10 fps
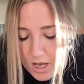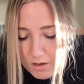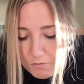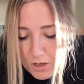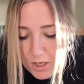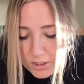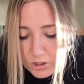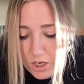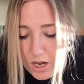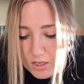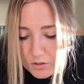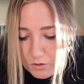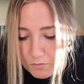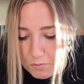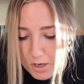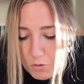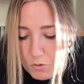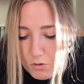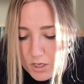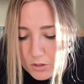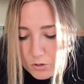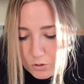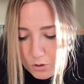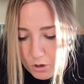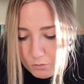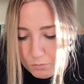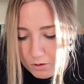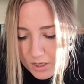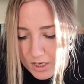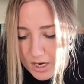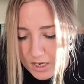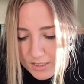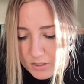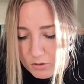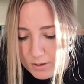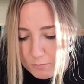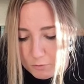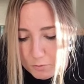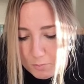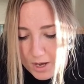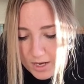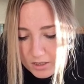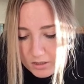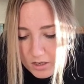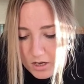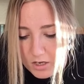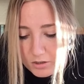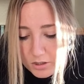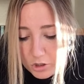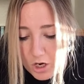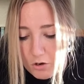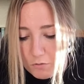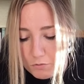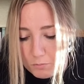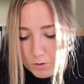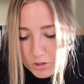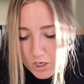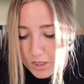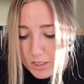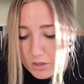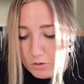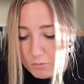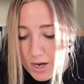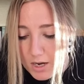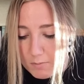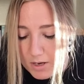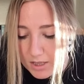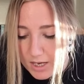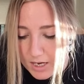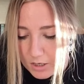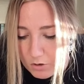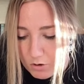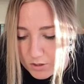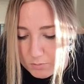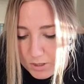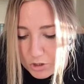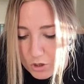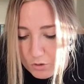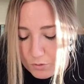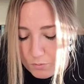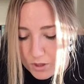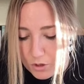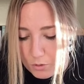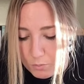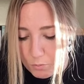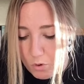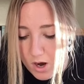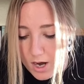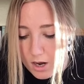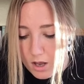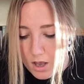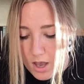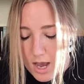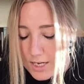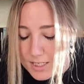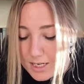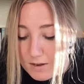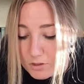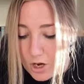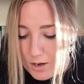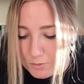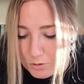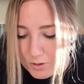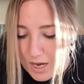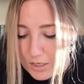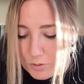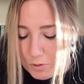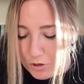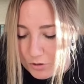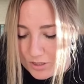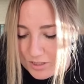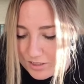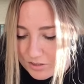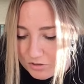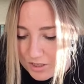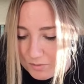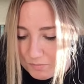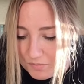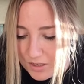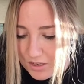It felt like shards over my already too cold body, and I screamed from the pain. The chuckle from the Chucky doll ran up my leg and across my shoulder with an open wire. I didn't have time to react, but only to scream.